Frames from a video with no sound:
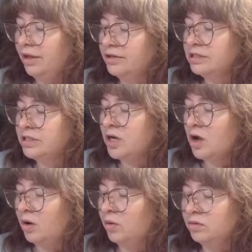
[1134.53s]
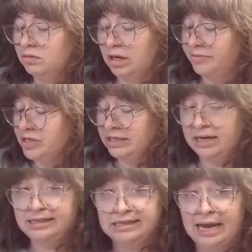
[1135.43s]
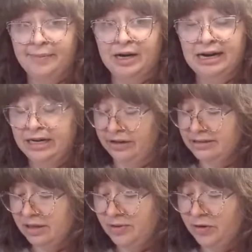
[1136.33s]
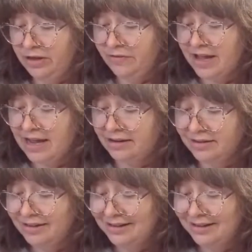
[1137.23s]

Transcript: So I'm just going to slap it on here. This is going to be really fun.